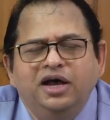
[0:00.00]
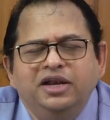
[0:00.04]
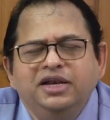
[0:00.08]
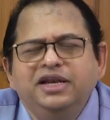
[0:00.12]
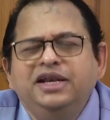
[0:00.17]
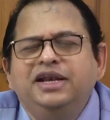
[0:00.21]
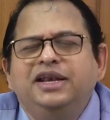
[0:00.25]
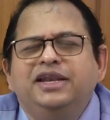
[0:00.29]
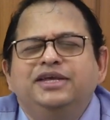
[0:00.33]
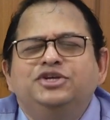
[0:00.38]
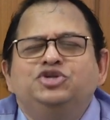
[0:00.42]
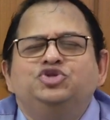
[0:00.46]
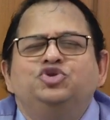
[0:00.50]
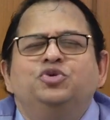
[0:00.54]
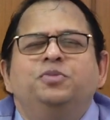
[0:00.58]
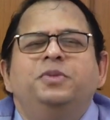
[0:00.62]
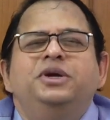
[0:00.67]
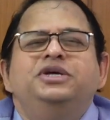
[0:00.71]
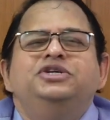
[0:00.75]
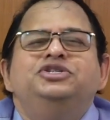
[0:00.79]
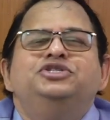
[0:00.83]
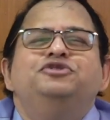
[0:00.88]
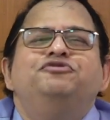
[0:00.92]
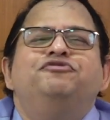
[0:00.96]
Needless to
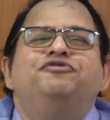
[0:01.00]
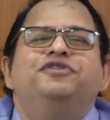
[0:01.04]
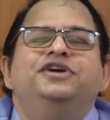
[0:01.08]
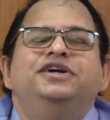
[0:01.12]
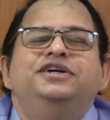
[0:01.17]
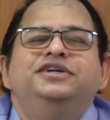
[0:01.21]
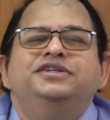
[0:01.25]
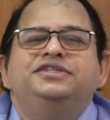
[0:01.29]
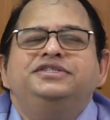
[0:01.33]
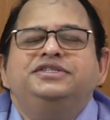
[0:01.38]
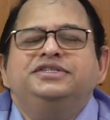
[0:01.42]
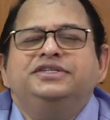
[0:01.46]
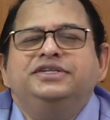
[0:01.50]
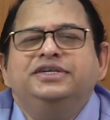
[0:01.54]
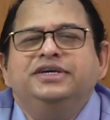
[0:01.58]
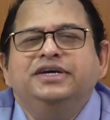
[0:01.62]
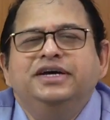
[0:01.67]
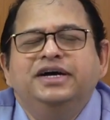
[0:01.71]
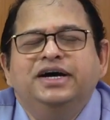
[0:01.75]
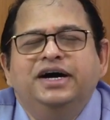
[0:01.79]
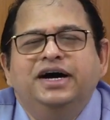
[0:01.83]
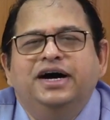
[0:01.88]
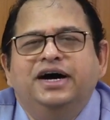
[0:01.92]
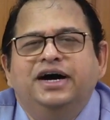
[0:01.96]
mention, friends,
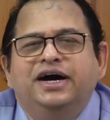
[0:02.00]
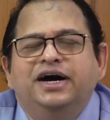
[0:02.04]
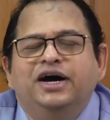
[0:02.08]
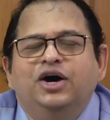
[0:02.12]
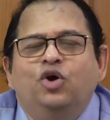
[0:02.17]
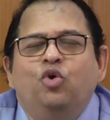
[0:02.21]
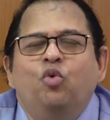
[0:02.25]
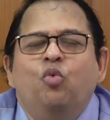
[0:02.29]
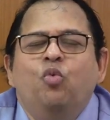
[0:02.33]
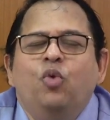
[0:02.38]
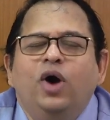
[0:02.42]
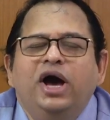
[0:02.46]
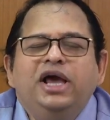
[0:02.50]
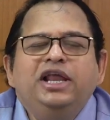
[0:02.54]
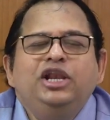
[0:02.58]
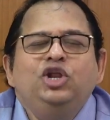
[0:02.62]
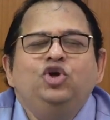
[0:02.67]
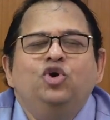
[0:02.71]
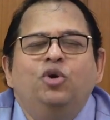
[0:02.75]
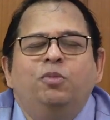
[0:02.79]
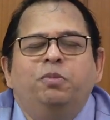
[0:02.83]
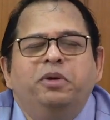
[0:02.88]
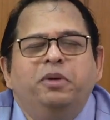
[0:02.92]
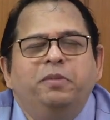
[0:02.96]
while
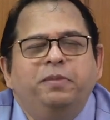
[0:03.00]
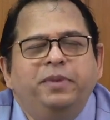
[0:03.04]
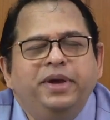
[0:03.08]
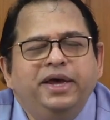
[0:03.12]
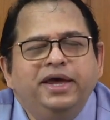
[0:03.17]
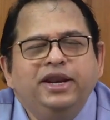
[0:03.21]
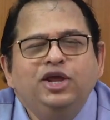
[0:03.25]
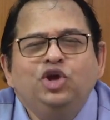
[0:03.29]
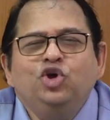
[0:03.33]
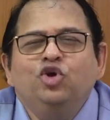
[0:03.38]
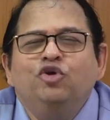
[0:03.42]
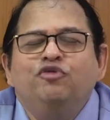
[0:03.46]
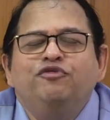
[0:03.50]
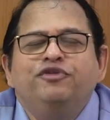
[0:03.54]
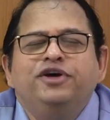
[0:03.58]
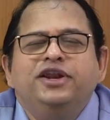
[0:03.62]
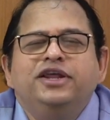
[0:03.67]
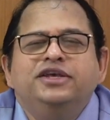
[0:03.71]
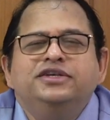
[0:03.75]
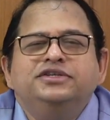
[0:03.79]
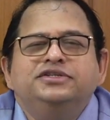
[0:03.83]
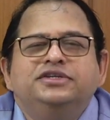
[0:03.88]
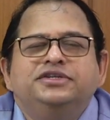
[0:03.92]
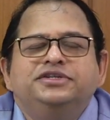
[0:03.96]
you're preparing your
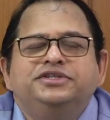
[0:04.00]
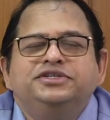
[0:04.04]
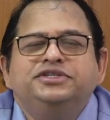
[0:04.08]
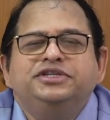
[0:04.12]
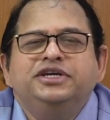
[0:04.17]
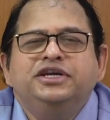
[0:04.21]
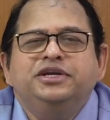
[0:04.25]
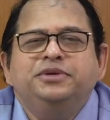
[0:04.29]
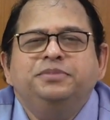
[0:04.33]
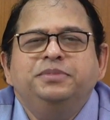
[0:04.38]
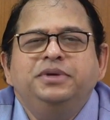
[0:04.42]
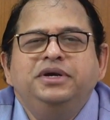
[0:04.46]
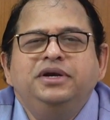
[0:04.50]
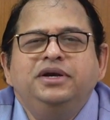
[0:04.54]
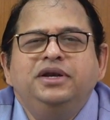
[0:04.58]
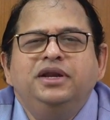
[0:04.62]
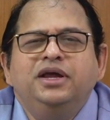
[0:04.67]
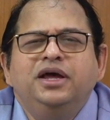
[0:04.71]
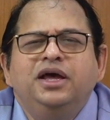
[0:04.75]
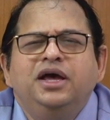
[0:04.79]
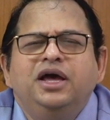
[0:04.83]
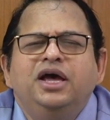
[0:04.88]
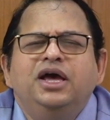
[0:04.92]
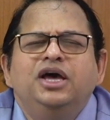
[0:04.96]
financial statement,
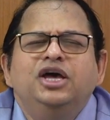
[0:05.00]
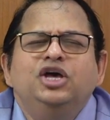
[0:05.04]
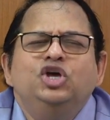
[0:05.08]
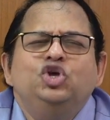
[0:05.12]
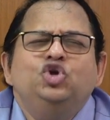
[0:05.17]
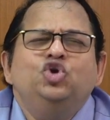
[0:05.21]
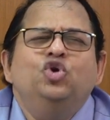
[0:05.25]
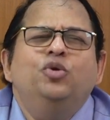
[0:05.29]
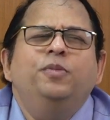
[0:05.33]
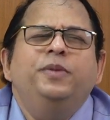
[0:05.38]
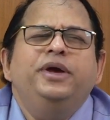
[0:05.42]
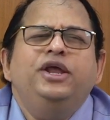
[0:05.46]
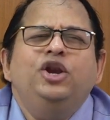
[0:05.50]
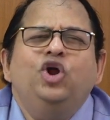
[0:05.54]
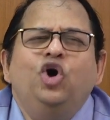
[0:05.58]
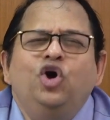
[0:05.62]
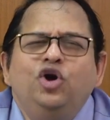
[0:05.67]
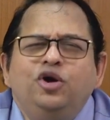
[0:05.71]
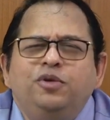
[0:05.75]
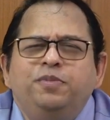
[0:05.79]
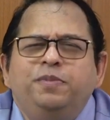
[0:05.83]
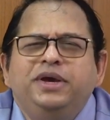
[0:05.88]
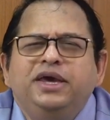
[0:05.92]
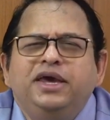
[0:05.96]
you may
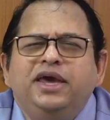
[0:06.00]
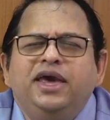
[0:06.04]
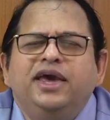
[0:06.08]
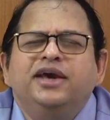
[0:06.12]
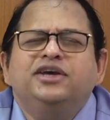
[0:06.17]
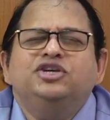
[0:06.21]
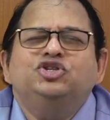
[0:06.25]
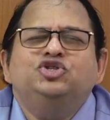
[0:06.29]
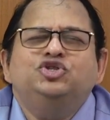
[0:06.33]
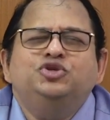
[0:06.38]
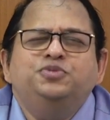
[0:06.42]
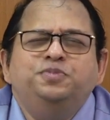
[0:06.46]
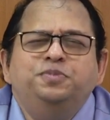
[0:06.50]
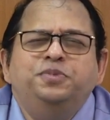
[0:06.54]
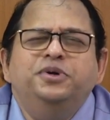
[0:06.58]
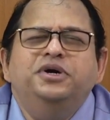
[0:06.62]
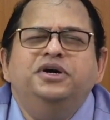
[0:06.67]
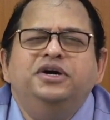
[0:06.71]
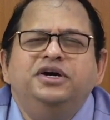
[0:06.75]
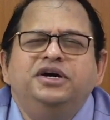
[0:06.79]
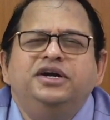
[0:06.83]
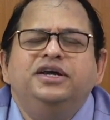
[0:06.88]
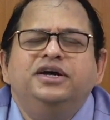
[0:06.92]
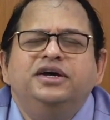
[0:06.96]
not be
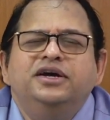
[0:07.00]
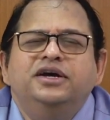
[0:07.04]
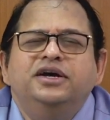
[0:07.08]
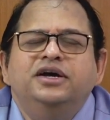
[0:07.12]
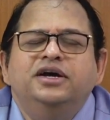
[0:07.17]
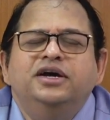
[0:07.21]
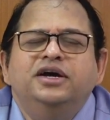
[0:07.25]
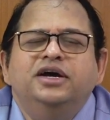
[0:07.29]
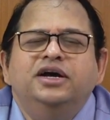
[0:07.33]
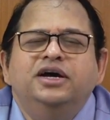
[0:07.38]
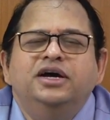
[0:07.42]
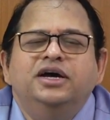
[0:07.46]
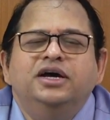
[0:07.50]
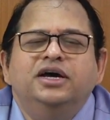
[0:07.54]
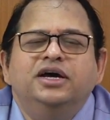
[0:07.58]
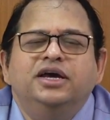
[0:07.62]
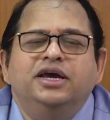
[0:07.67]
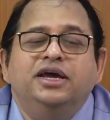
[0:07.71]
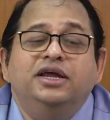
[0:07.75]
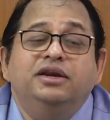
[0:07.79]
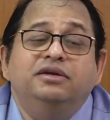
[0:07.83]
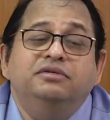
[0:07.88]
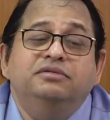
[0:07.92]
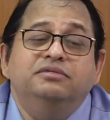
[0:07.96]
expert
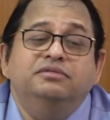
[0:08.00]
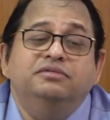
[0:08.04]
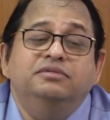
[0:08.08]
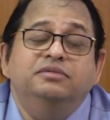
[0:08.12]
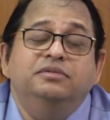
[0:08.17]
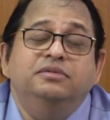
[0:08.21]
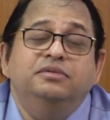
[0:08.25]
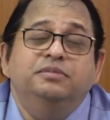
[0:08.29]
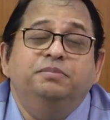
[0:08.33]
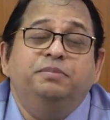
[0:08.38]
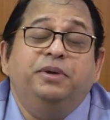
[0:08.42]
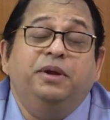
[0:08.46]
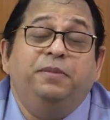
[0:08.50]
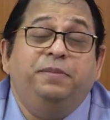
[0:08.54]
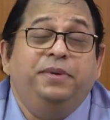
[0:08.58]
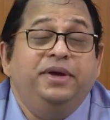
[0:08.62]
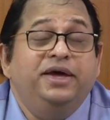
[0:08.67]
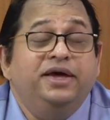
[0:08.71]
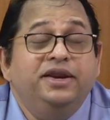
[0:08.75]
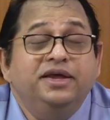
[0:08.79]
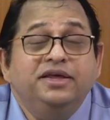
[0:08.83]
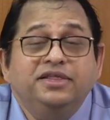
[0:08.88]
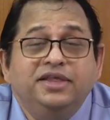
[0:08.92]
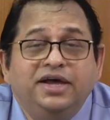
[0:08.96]
in
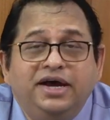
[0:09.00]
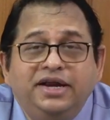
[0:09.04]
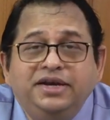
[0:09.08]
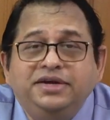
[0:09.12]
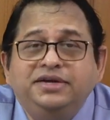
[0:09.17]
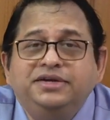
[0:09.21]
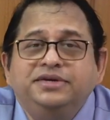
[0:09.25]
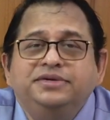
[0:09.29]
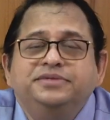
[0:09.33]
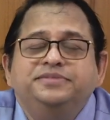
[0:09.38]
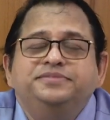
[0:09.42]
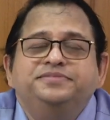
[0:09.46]
preparing that.